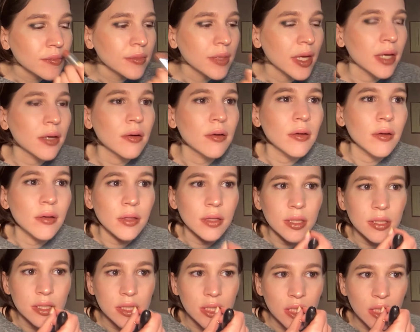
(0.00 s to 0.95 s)
I don't know.
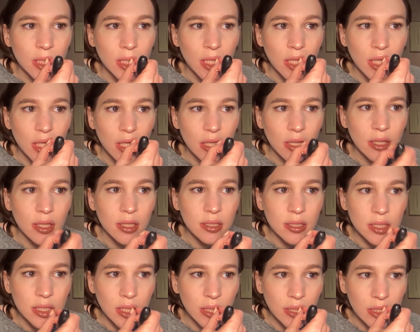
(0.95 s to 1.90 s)
This
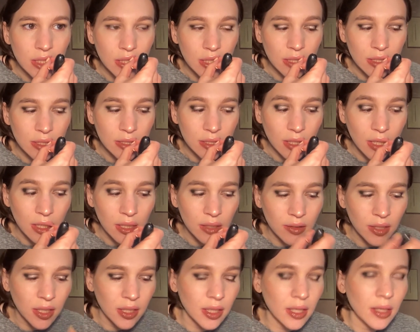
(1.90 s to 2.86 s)
this lipstick is kind of
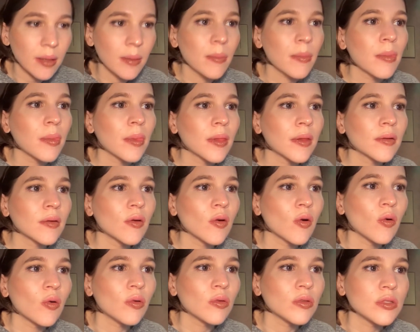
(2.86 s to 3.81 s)
getting
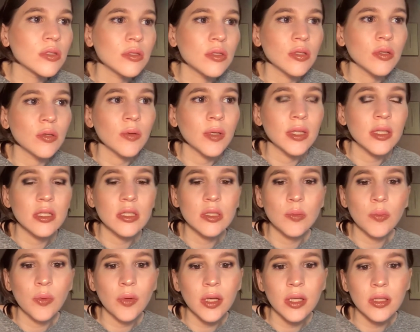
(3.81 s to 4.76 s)
old too at this
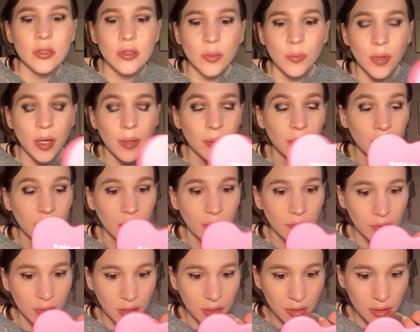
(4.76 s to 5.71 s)
point, so I'm probably going to have
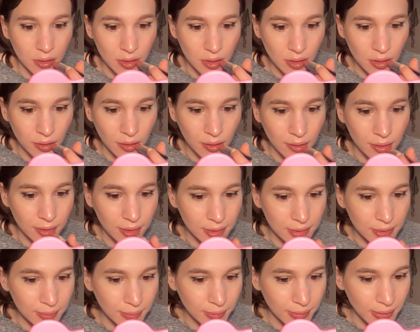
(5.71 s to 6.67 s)
to declutter
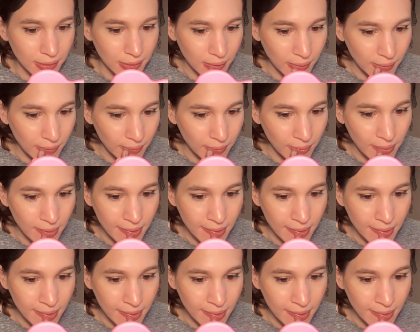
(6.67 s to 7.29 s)
this one too.